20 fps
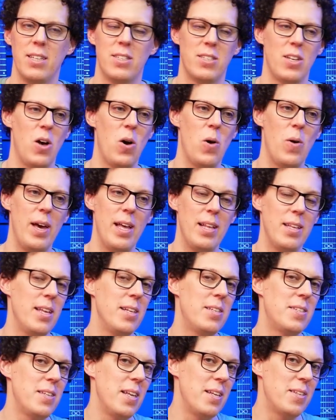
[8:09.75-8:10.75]
So
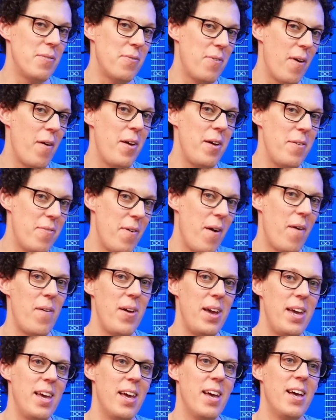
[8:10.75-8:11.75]
it's a very,
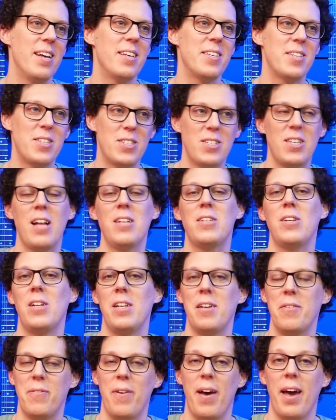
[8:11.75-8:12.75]
very
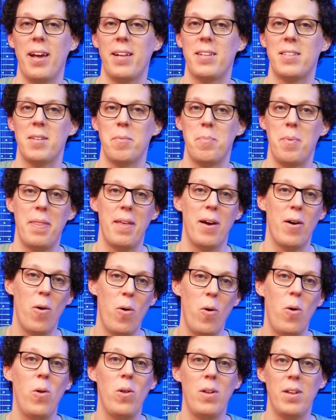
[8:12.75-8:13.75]
subtle effects, but they're
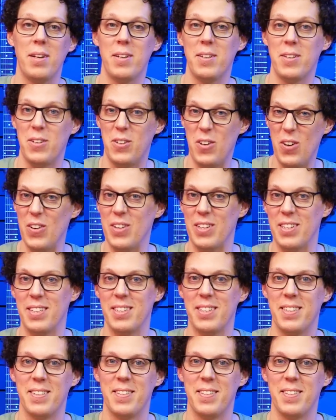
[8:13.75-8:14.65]
all good.